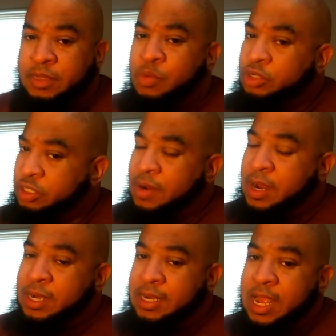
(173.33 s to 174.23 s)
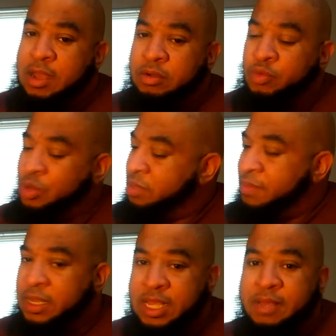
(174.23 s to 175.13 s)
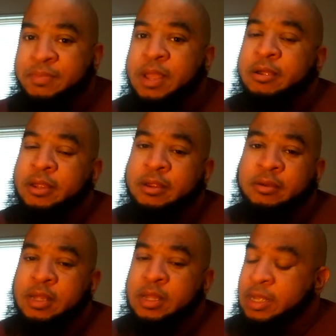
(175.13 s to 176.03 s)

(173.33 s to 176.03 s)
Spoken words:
I want you to write it down. What's my key barrier?